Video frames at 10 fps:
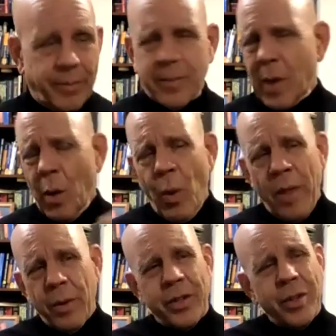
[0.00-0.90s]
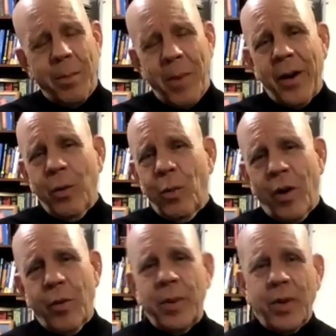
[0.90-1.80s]
whether it's the modern
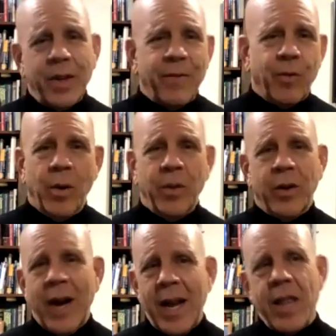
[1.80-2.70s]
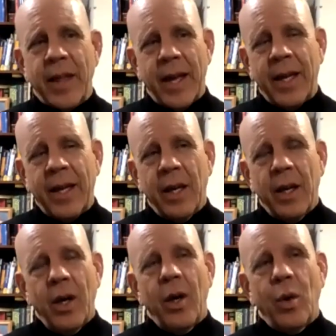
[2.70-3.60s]
wealth building formula or anything,
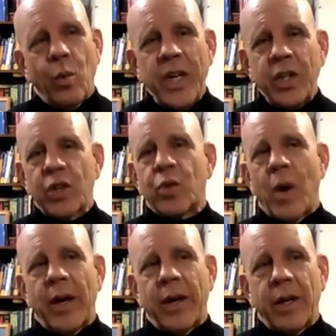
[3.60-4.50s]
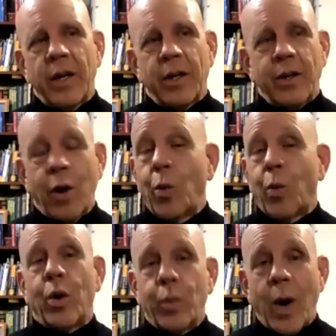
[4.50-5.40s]
we just want to go
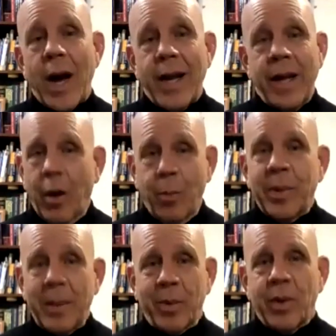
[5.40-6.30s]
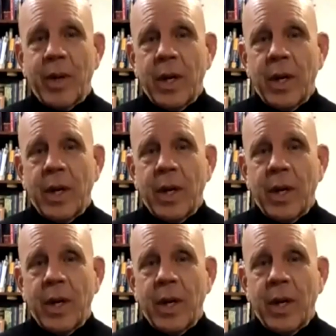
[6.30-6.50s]
worldwide and help people.